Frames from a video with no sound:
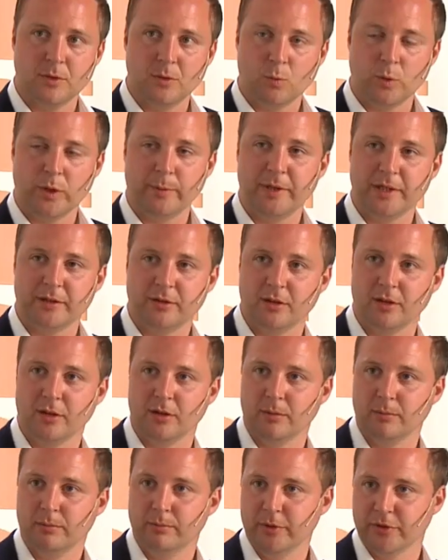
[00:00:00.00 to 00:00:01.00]
What about
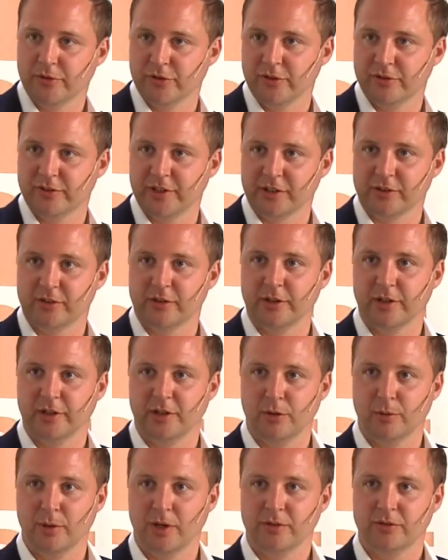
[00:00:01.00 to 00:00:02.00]
the business sector in
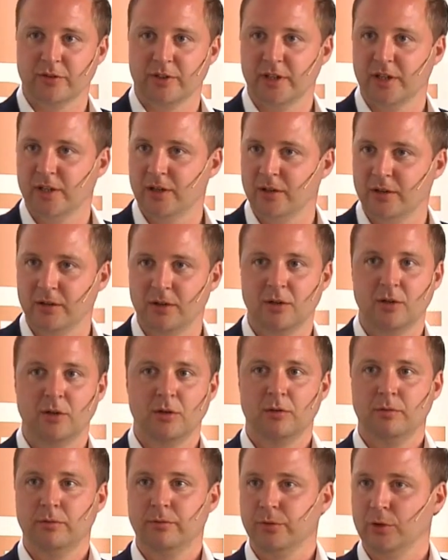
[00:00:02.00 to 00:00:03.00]
the U.S.? Are they
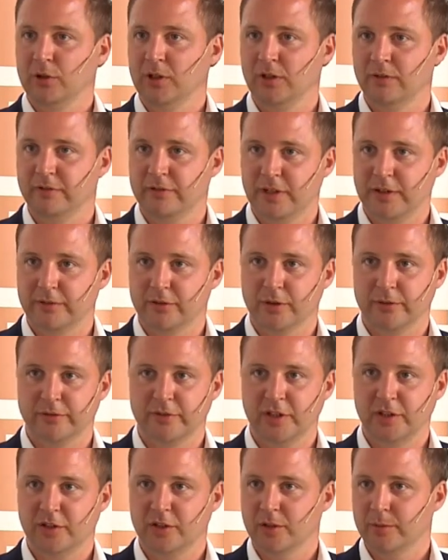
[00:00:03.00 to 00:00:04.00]
fully in favor of
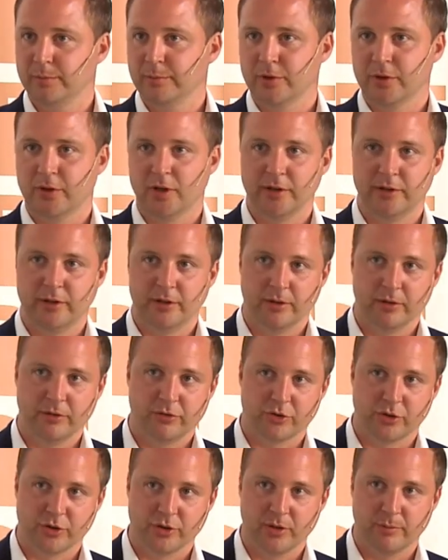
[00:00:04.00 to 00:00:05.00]
TTIP, or are there
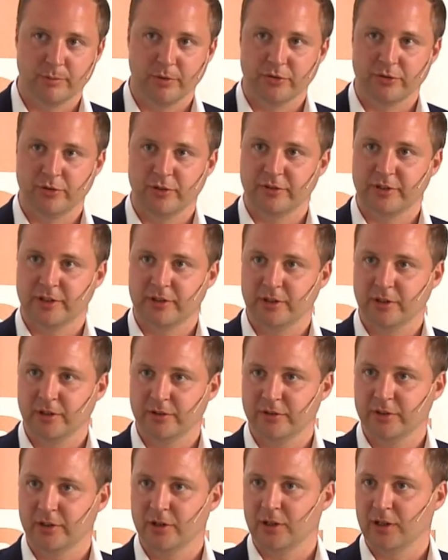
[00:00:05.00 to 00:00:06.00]
certain business
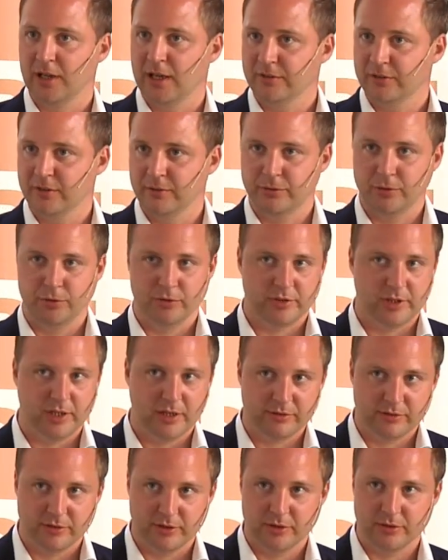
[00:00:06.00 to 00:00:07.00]
areas that are less
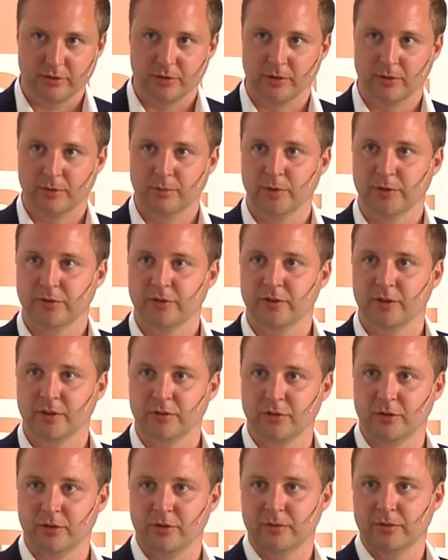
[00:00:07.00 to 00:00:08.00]
enthusiastic, or what's the
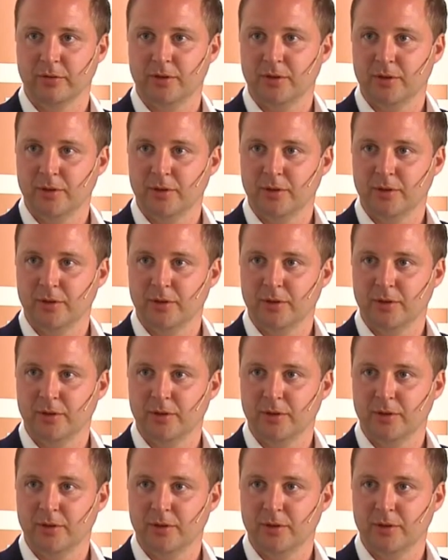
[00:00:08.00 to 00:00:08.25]
sort of uh,